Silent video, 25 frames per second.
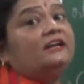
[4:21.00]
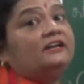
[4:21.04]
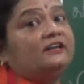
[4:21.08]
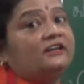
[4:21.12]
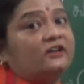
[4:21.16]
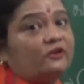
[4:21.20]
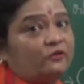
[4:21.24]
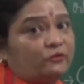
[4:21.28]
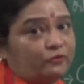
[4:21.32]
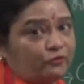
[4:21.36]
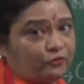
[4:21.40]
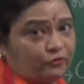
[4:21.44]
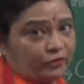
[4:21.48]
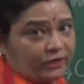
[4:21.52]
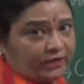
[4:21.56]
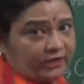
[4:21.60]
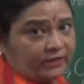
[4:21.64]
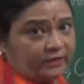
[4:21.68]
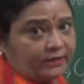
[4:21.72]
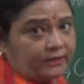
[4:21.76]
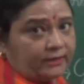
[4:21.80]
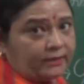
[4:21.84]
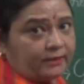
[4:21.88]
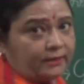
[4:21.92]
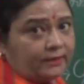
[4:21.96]

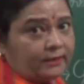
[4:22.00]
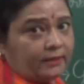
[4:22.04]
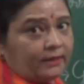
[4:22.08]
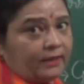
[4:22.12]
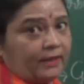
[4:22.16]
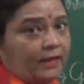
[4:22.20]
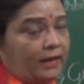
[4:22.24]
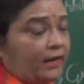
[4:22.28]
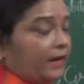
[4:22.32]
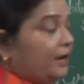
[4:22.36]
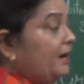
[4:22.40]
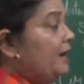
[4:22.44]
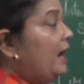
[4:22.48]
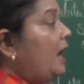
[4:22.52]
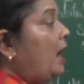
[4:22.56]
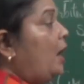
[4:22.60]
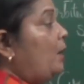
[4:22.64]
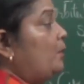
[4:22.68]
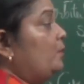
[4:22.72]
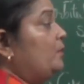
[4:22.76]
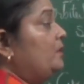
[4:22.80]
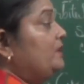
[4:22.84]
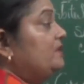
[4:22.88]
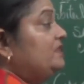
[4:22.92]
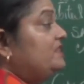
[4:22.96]
different.
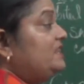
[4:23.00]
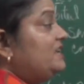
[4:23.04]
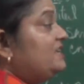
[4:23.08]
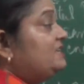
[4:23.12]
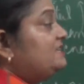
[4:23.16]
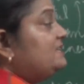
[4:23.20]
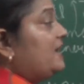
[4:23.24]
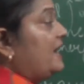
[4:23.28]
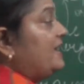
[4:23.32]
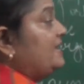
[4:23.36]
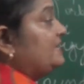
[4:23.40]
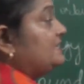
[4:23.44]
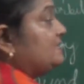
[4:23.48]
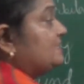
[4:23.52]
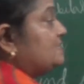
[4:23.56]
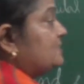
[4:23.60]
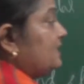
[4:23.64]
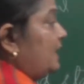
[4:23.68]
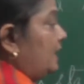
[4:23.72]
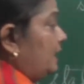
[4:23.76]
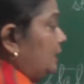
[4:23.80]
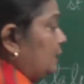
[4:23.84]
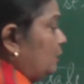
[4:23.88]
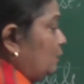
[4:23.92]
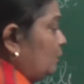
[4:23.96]
Now, this I
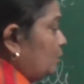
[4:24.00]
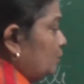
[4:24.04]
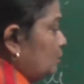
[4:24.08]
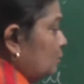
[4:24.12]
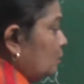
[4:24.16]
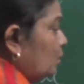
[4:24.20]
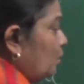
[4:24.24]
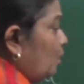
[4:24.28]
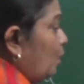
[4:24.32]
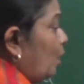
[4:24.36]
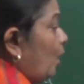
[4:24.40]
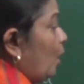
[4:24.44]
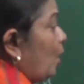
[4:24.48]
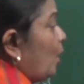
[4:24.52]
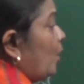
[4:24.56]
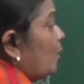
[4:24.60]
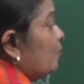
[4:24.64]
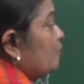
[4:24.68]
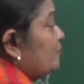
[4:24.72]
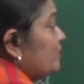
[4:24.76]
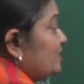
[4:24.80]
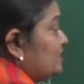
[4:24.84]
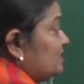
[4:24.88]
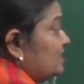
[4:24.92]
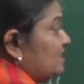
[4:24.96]
said to you
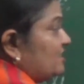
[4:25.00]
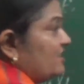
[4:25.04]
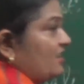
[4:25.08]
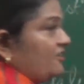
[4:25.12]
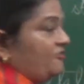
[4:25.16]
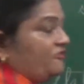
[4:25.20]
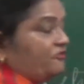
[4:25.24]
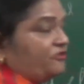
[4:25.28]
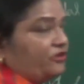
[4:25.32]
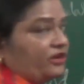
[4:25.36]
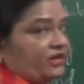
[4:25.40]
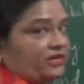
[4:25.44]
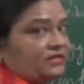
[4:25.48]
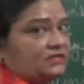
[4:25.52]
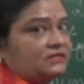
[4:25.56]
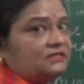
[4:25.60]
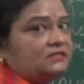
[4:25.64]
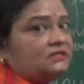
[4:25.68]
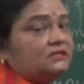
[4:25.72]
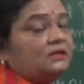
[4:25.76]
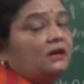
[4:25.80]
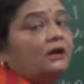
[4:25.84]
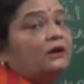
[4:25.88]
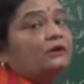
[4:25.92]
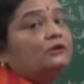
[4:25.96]
with
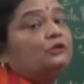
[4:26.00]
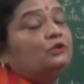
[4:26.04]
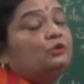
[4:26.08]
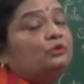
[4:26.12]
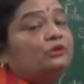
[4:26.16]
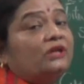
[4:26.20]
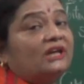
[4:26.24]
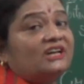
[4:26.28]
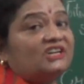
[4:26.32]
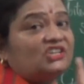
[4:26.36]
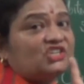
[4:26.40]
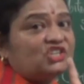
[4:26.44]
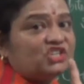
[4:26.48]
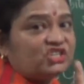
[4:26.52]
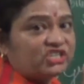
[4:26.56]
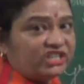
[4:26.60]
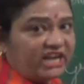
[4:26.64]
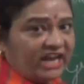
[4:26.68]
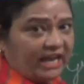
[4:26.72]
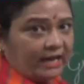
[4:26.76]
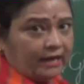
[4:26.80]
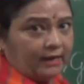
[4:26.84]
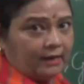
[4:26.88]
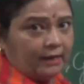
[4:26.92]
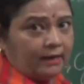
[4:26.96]
reference to the
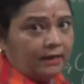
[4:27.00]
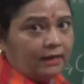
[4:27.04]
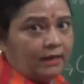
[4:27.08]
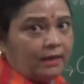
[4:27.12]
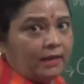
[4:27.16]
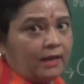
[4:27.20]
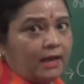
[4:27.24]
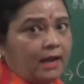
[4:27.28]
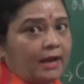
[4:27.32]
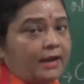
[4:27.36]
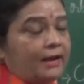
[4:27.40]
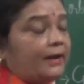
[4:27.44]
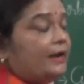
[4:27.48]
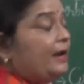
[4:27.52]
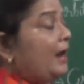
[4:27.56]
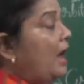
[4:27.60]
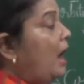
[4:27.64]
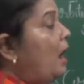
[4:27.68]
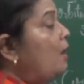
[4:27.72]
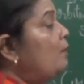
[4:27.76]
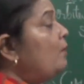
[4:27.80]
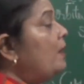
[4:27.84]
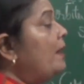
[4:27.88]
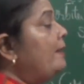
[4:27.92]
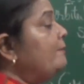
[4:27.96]
shell.
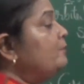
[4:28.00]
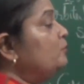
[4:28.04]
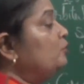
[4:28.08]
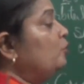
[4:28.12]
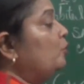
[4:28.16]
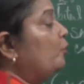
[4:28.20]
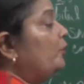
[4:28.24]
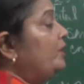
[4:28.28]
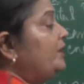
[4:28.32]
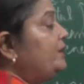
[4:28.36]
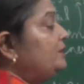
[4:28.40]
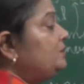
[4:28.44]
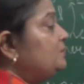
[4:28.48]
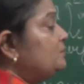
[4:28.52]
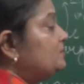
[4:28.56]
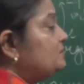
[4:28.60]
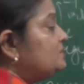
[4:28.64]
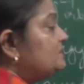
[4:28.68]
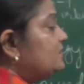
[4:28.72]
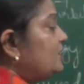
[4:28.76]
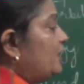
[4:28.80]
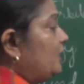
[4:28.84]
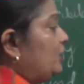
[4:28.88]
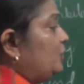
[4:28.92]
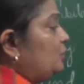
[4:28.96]
Now I am going to
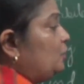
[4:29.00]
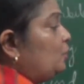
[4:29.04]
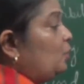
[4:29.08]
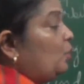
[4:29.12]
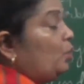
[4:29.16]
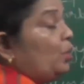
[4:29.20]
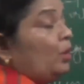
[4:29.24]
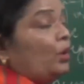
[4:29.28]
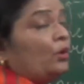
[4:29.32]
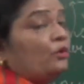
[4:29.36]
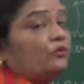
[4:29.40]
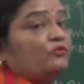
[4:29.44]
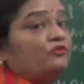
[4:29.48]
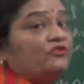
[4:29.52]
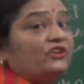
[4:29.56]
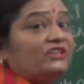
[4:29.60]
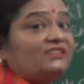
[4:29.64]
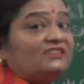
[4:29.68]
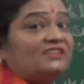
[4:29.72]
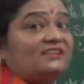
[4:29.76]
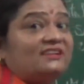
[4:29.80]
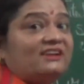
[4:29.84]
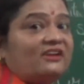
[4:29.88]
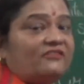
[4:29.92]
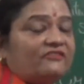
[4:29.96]
say you
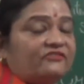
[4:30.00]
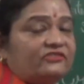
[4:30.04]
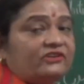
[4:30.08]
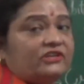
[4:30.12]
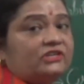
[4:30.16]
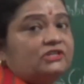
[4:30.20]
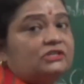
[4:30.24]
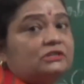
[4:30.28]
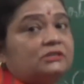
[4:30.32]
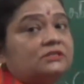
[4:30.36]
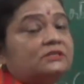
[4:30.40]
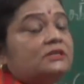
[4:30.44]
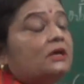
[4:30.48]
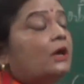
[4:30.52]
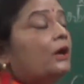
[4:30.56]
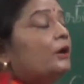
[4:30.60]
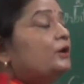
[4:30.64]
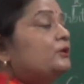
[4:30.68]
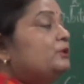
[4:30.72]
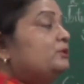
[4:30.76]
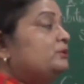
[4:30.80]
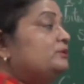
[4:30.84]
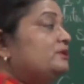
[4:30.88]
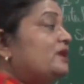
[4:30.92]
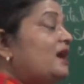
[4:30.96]
with reference
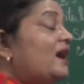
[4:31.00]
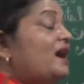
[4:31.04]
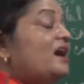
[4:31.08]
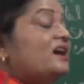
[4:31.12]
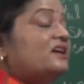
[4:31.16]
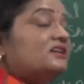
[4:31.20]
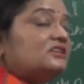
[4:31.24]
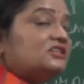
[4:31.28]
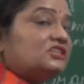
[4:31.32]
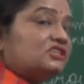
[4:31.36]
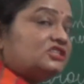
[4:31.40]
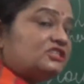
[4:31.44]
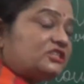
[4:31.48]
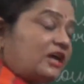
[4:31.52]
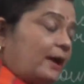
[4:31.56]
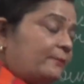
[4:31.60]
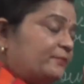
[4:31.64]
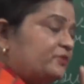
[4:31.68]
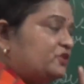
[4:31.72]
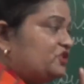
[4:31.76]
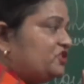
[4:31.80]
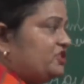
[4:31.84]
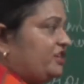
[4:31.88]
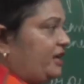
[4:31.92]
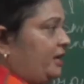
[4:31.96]
to the
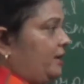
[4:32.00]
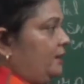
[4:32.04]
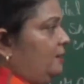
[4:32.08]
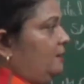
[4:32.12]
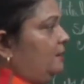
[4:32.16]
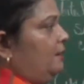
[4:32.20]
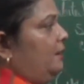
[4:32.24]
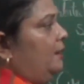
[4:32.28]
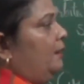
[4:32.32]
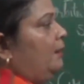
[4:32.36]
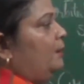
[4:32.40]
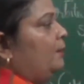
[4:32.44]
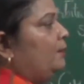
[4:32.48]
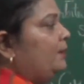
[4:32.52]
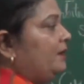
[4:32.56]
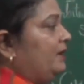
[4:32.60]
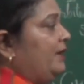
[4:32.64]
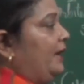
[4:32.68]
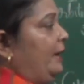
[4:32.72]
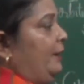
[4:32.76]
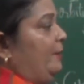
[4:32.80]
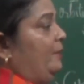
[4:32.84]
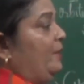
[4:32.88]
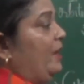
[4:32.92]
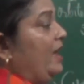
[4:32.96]
subshell.
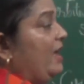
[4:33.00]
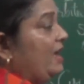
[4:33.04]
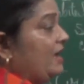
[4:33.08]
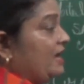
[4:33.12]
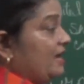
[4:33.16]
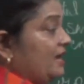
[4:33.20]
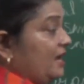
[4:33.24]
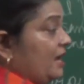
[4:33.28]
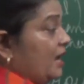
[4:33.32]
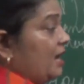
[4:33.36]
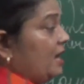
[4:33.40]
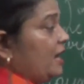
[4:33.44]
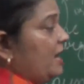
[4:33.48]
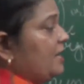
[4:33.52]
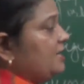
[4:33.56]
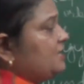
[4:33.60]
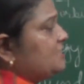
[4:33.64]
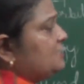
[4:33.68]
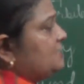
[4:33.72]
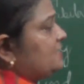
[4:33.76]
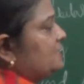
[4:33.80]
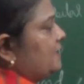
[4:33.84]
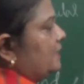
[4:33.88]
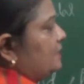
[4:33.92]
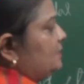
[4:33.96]
Okay, here I
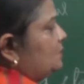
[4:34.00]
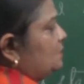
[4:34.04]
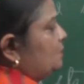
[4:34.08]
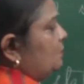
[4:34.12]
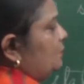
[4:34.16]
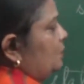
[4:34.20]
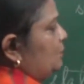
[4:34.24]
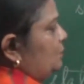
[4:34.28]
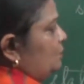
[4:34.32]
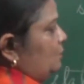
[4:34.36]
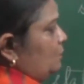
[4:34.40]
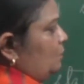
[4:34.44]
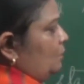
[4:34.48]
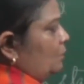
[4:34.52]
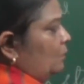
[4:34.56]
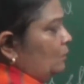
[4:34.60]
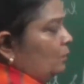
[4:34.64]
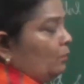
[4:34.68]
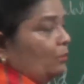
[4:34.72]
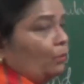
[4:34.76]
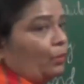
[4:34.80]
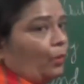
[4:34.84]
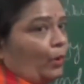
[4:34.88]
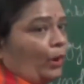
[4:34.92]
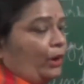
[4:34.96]
said to you
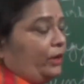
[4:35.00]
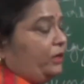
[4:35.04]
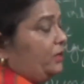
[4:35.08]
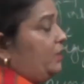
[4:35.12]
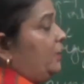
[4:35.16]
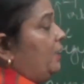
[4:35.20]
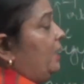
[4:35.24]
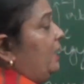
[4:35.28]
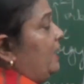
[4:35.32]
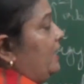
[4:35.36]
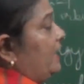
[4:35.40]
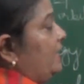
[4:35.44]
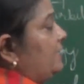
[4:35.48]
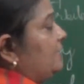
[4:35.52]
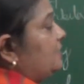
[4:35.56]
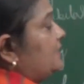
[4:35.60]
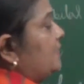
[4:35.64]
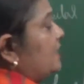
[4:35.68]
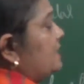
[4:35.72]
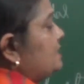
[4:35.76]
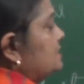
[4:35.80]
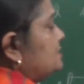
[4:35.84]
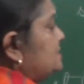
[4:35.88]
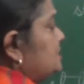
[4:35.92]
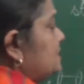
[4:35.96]
what? It
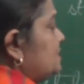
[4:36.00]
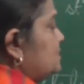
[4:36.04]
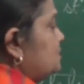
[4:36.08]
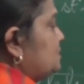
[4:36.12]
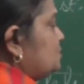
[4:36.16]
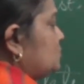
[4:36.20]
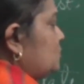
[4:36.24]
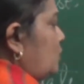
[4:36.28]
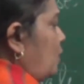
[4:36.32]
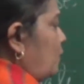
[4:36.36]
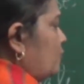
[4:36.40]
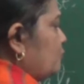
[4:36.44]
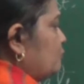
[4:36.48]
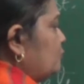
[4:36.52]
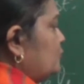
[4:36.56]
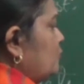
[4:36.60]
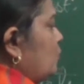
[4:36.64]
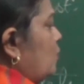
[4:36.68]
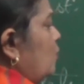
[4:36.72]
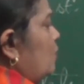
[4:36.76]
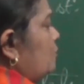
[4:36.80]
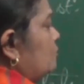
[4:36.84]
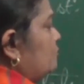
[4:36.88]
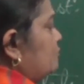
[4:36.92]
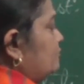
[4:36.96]
consists of,
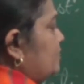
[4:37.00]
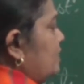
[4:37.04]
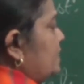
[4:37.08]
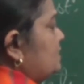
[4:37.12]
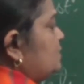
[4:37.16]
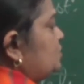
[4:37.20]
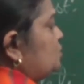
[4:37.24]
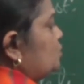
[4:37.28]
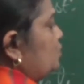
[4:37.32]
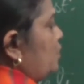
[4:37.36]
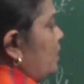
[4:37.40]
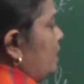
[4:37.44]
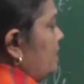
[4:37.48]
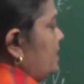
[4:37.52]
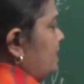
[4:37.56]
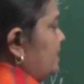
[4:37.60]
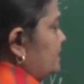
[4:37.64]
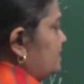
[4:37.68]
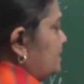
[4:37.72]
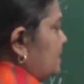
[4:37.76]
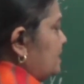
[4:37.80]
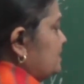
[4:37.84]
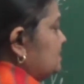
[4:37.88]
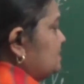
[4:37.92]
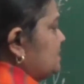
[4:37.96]
first one,
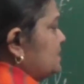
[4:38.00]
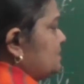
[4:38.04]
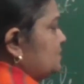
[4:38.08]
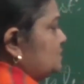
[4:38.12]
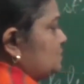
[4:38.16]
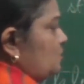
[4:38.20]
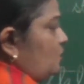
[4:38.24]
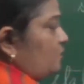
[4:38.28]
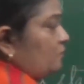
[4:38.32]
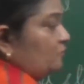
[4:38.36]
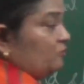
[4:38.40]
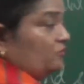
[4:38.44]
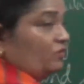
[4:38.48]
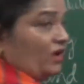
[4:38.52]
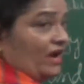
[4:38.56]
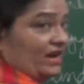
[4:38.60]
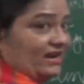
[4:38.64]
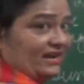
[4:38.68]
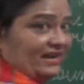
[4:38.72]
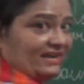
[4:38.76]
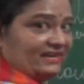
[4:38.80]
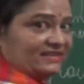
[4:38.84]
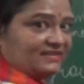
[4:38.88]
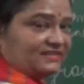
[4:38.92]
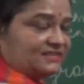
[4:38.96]
it consists of
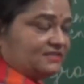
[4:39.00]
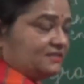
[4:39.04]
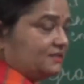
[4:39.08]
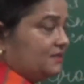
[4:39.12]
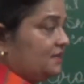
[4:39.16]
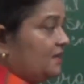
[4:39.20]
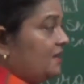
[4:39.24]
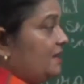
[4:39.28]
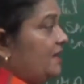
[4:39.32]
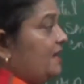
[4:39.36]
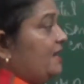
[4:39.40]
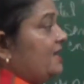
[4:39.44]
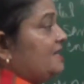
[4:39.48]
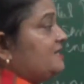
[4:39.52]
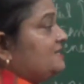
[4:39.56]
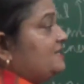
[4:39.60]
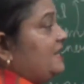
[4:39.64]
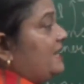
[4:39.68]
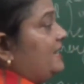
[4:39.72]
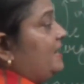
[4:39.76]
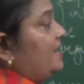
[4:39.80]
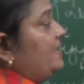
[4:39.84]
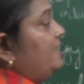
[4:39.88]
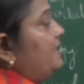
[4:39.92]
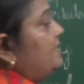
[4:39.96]
1s.
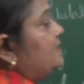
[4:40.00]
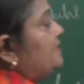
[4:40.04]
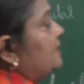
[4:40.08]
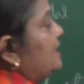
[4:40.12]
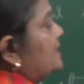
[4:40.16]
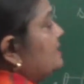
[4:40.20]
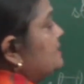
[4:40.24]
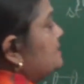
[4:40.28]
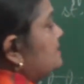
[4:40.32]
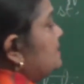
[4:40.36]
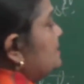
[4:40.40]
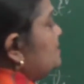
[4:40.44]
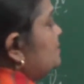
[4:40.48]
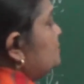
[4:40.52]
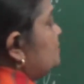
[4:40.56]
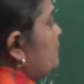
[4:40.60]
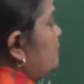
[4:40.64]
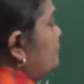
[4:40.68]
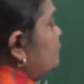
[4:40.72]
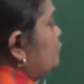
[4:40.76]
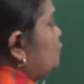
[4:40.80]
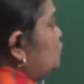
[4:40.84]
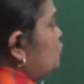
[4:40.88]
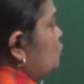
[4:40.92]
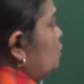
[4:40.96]
Second, it consists
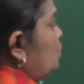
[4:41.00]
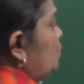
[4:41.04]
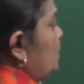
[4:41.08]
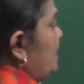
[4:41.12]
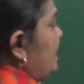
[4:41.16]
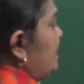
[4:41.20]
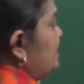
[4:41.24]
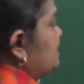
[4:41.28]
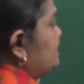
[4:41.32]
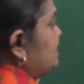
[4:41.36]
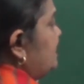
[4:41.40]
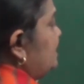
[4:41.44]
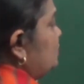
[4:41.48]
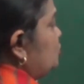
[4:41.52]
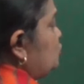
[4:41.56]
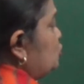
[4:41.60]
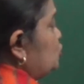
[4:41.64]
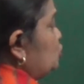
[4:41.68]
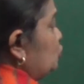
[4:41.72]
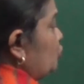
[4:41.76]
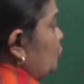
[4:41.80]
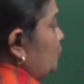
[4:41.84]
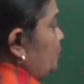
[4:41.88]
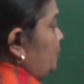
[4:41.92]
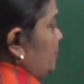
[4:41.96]
of 2s and
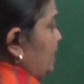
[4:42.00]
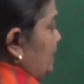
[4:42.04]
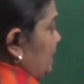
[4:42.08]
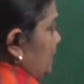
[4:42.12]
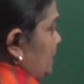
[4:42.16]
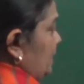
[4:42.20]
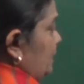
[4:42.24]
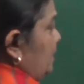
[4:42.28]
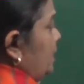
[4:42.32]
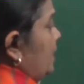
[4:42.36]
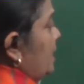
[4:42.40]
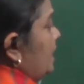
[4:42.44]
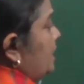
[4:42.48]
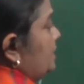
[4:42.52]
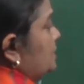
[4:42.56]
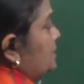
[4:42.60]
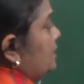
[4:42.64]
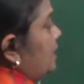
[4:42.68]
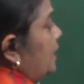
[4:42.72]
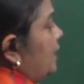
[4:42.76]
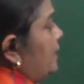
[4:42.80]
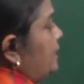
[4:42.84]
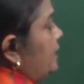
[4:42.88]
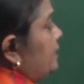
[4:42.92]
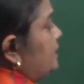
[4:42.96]
2p.
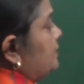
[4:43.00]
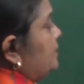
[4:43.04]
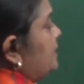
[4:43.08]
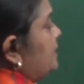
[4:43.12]
Third, it